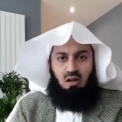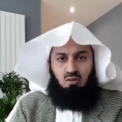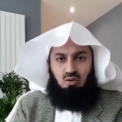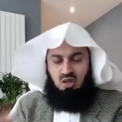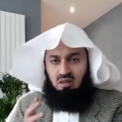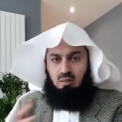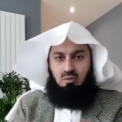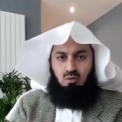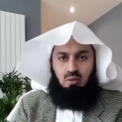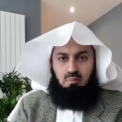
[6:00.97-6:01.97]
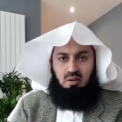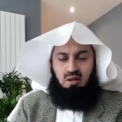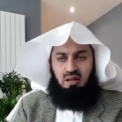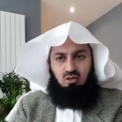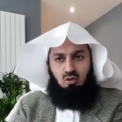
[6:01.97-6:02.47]
down, to check them through a
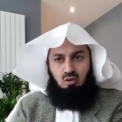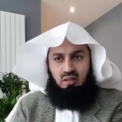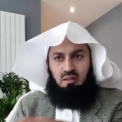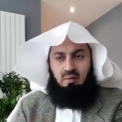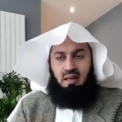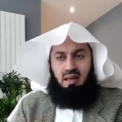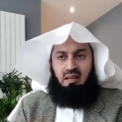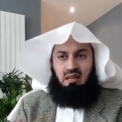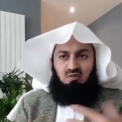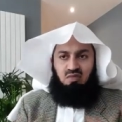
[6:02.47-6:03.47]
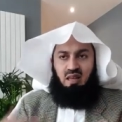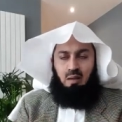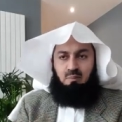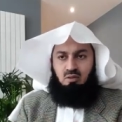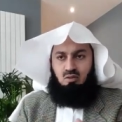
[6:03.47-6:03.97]
mirror and to look at them? And if they
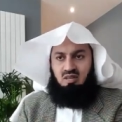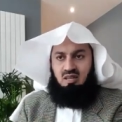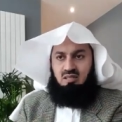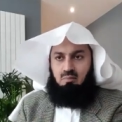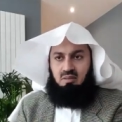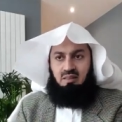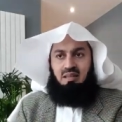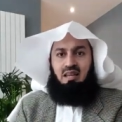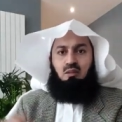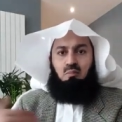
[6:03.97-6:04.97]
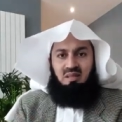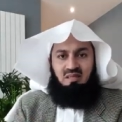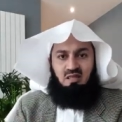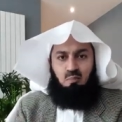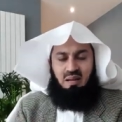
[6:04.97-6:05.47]
happen to say something, then it
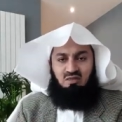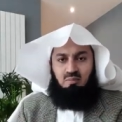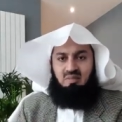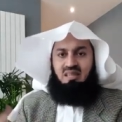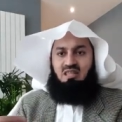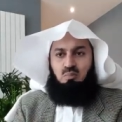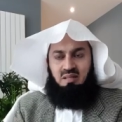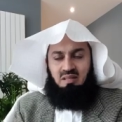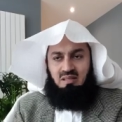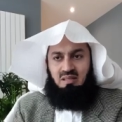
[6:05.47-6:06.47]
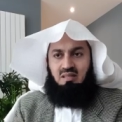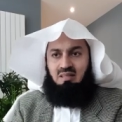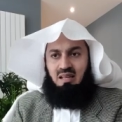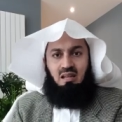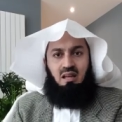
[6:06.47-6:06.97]
means it's blasphemous, it means it's this,
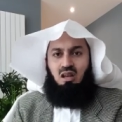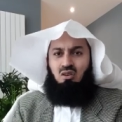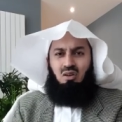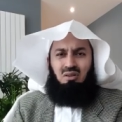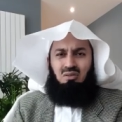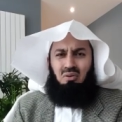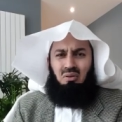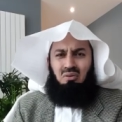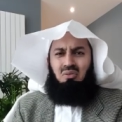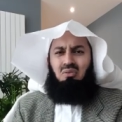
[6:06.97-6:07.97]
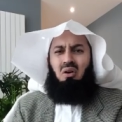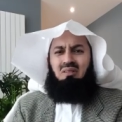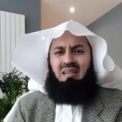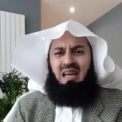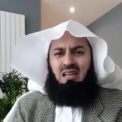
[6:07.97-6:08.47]
it's that. Not at all.
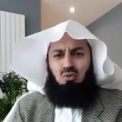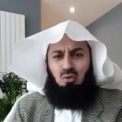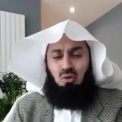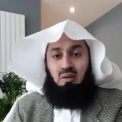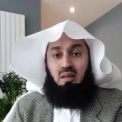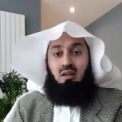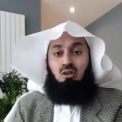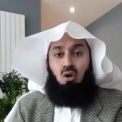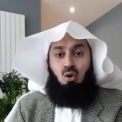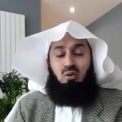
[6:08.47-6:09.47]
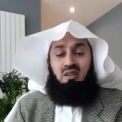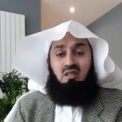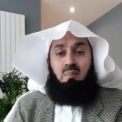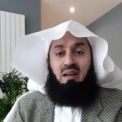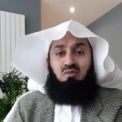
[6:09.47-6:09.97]
Not at all. Coke
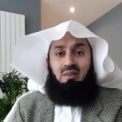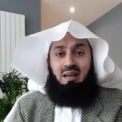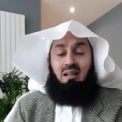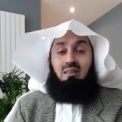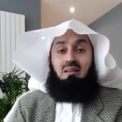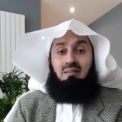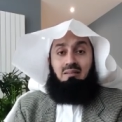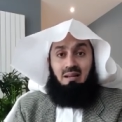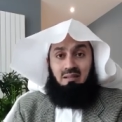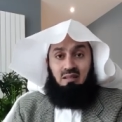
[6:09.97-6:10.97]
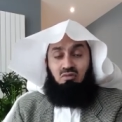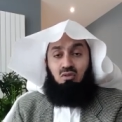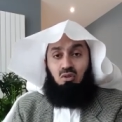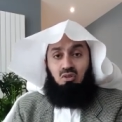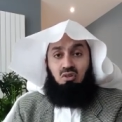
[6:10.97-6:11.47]
is bad for the health. Done. If
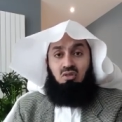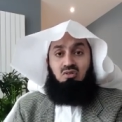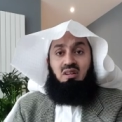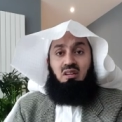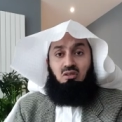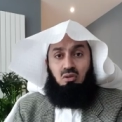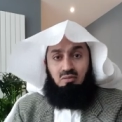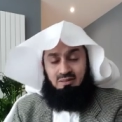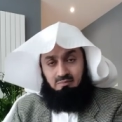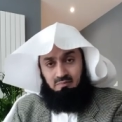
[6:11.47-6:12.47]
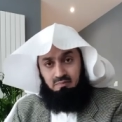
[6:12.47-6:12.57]
you're not going to drink it, don't.